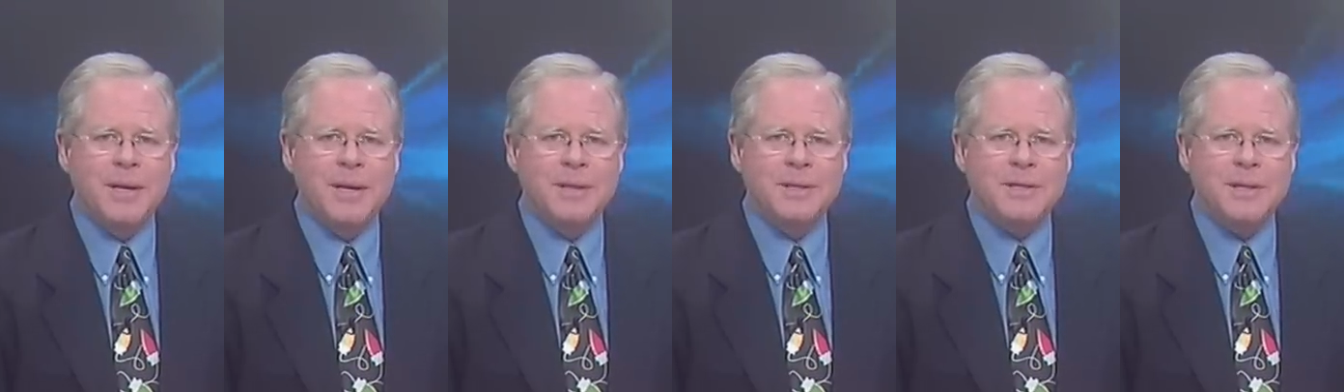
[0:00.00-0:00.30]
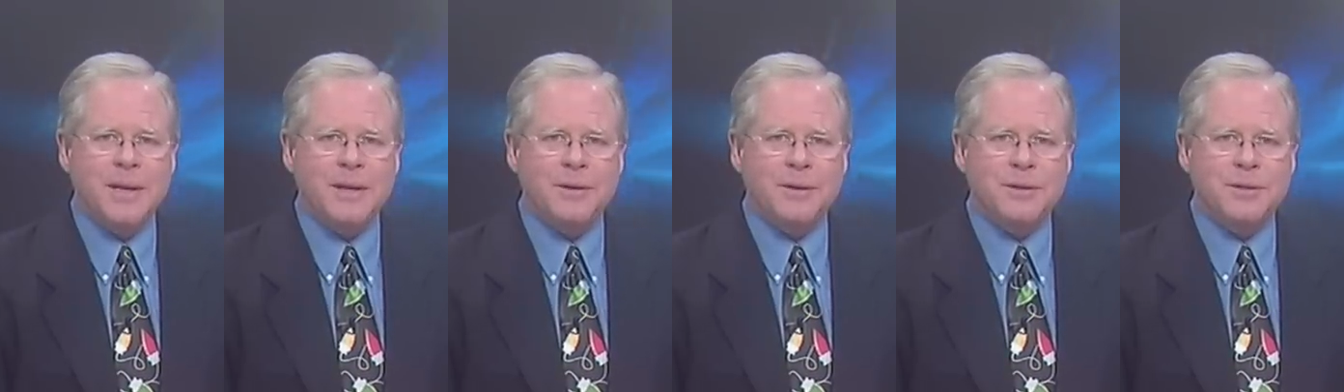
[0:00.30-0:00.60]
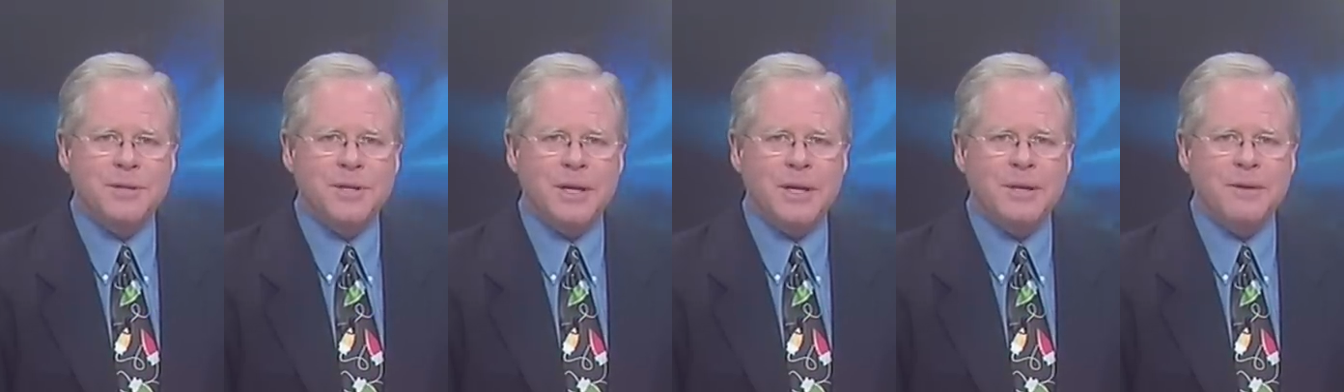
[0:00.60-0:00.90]
say they're
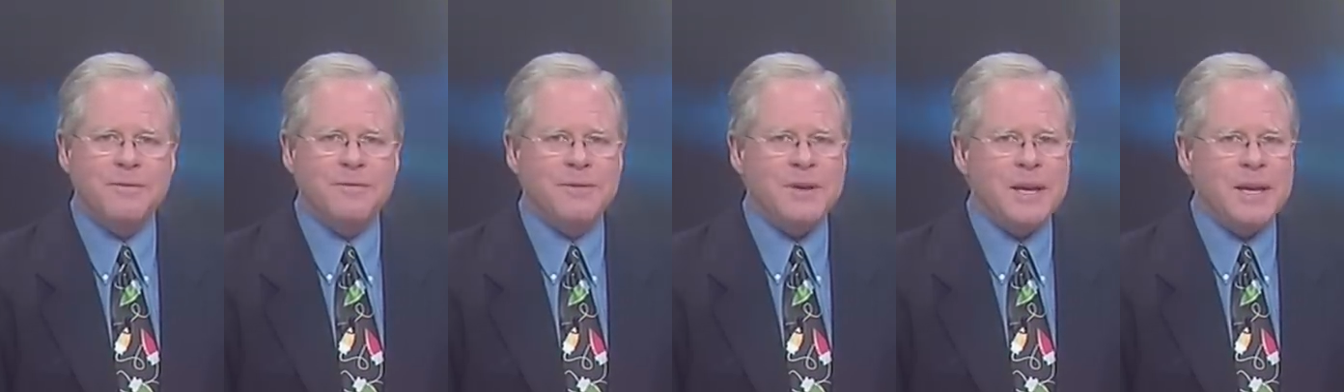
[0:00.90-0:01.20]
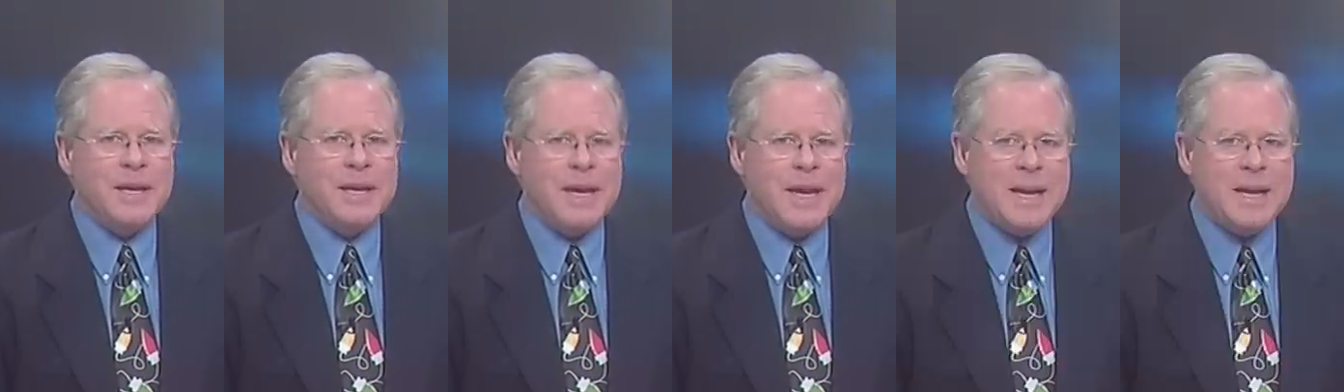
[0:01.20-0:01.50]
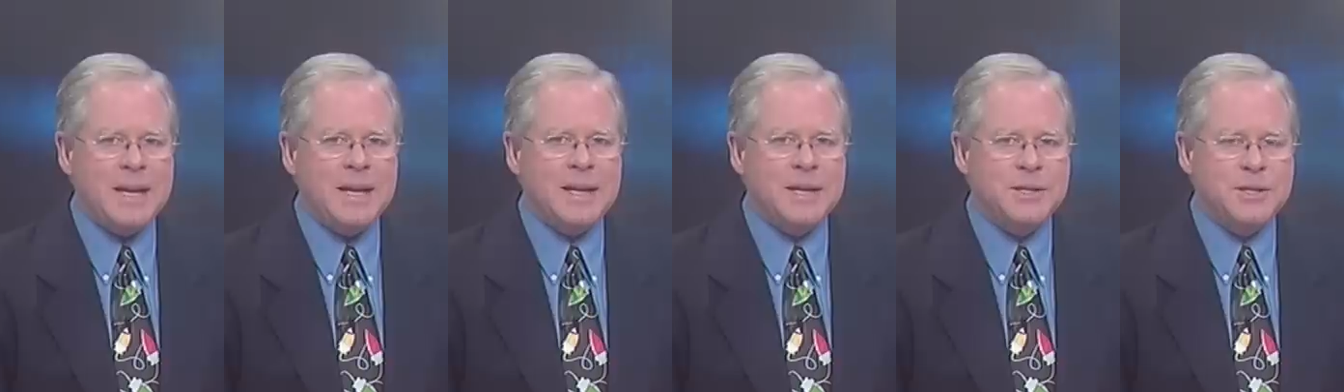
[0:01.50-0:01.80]
seeing vegan
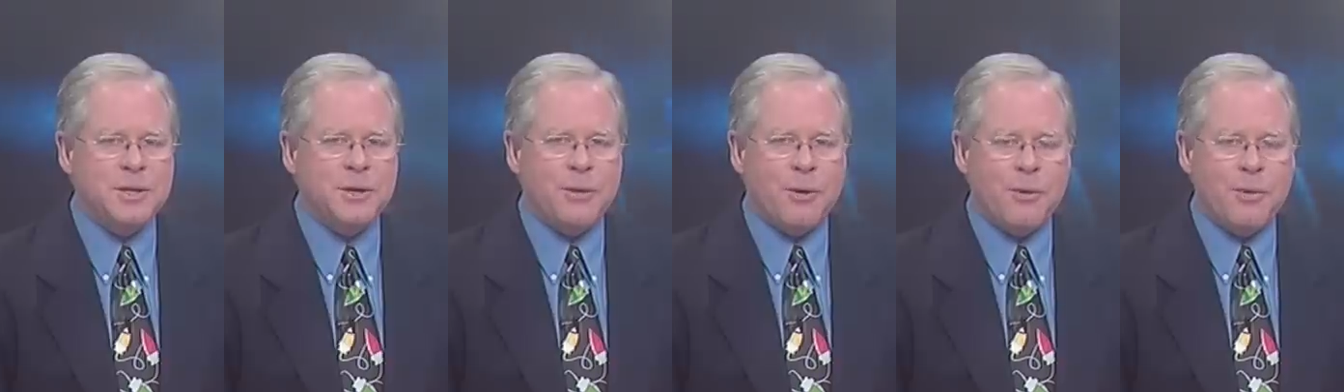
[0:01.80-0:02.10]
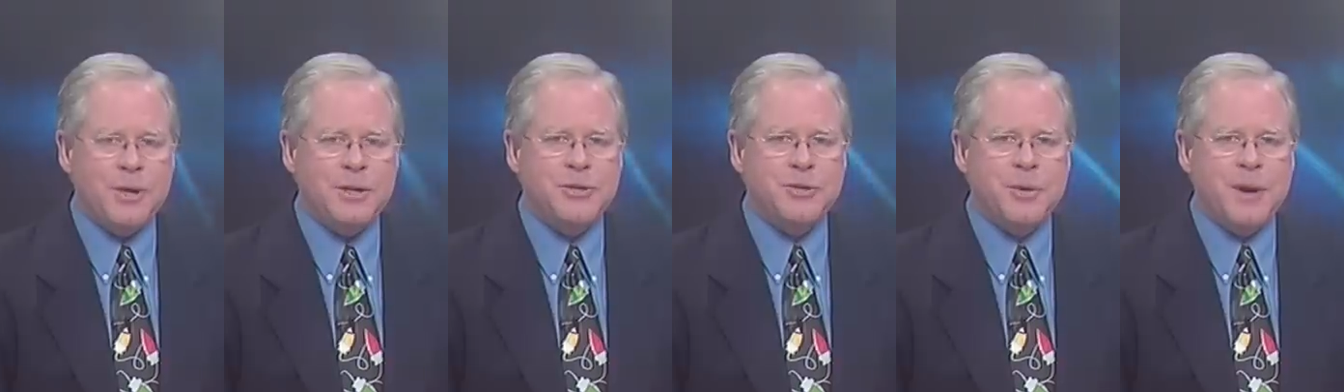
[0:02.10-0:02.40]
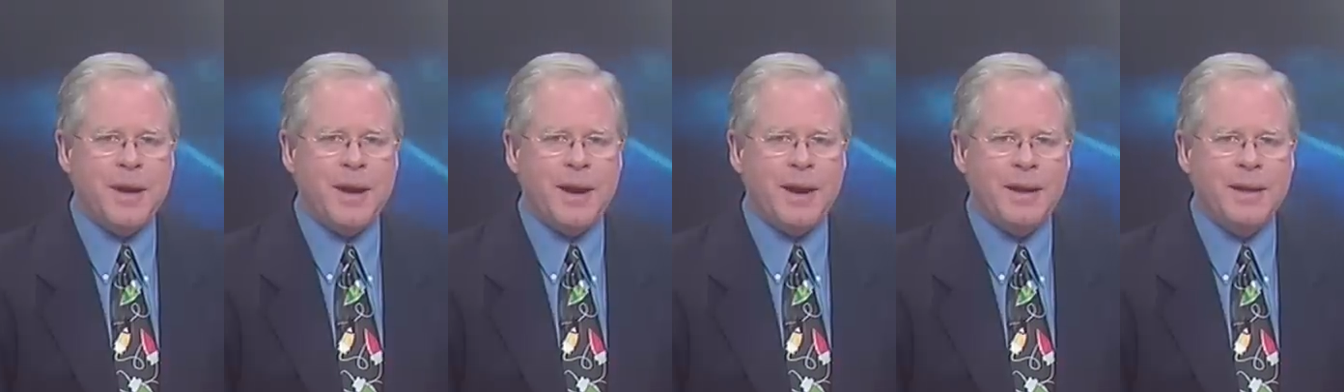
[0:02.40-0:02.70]
eating as a growing
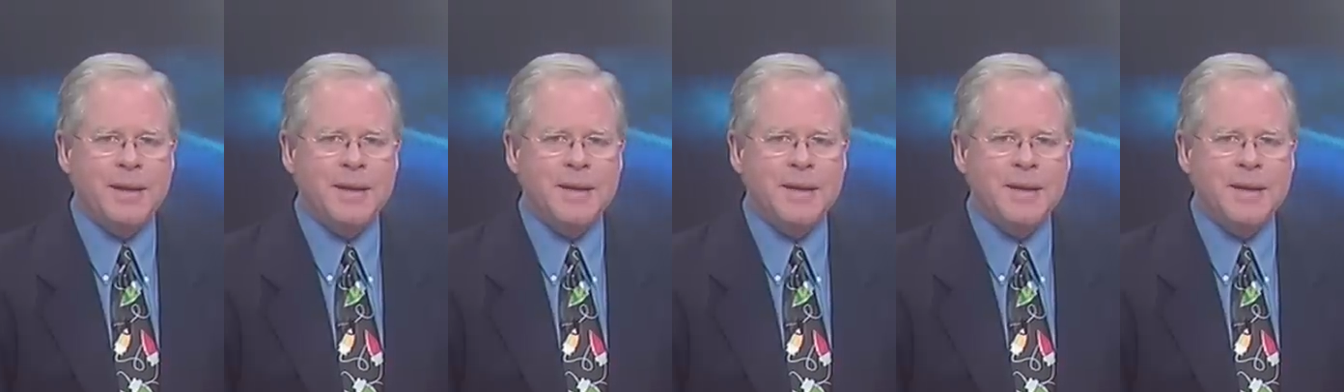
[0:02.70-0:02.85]
trend.